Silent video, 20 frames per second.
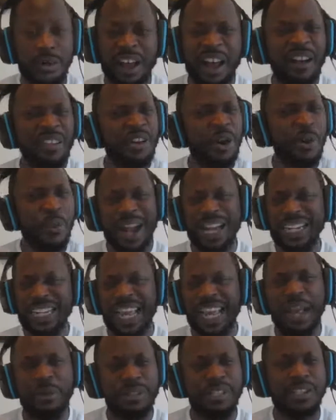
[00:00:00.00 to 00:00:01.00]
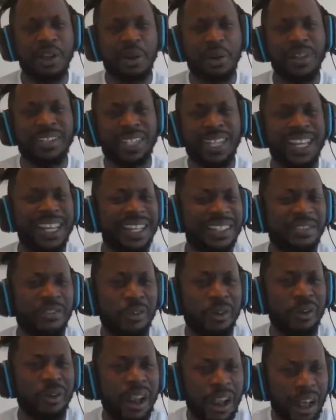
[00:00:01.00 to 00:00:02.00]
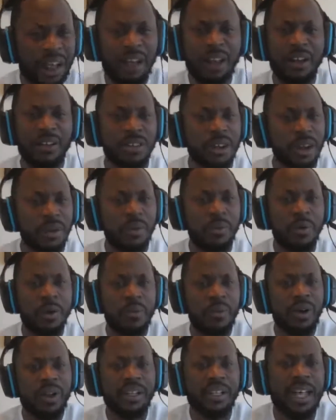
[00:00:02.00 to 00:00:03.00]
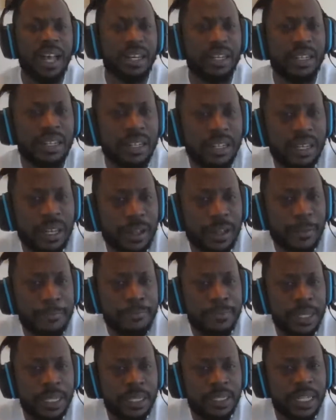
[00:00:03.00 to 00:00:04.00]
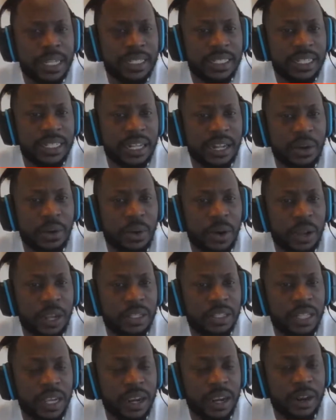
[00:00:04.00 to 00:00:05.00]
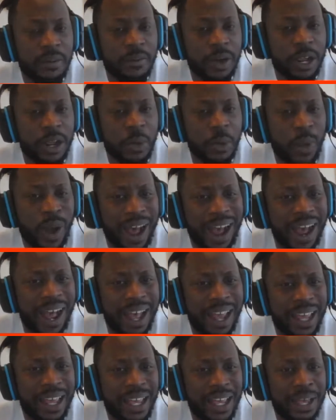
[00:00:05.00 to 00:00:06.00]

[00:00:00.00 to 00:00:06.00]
I don't know why the game was so intense for. I don't know what kind of intensity there was there and why.